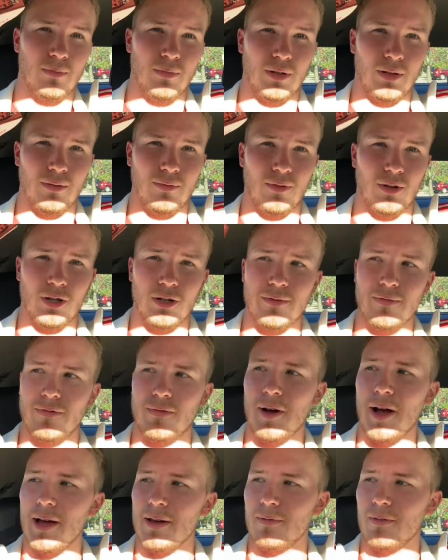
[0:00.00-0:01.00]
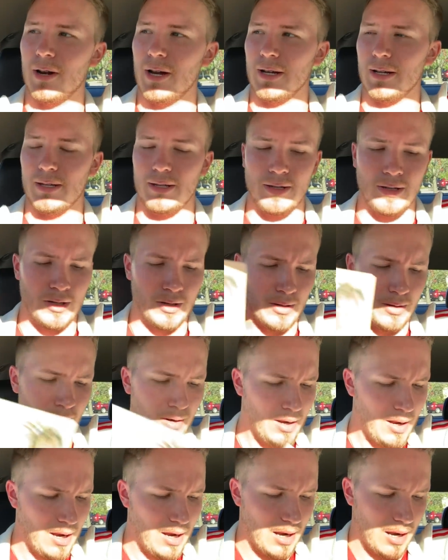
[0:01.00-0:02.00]
But volume 5 right here,
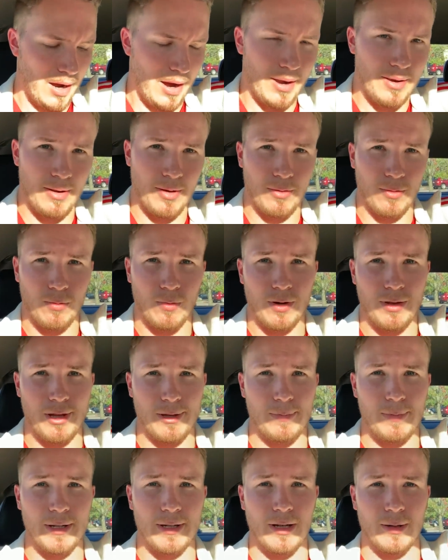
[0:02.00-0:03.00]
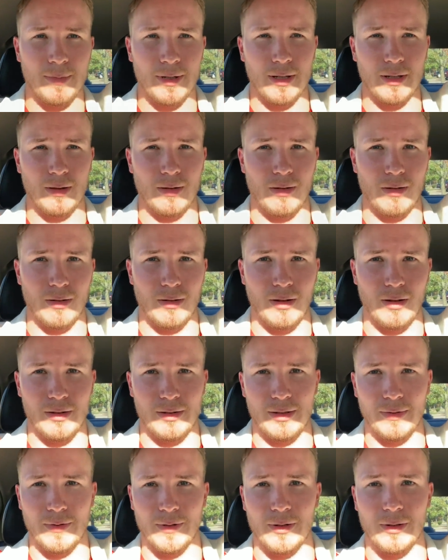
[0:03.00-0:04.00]
another one that's becoming a little
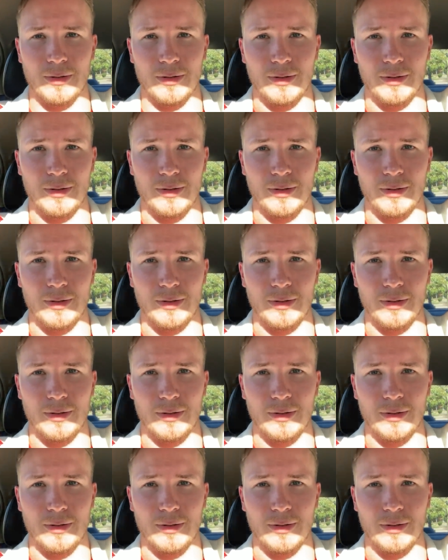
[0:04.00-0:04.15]
difficult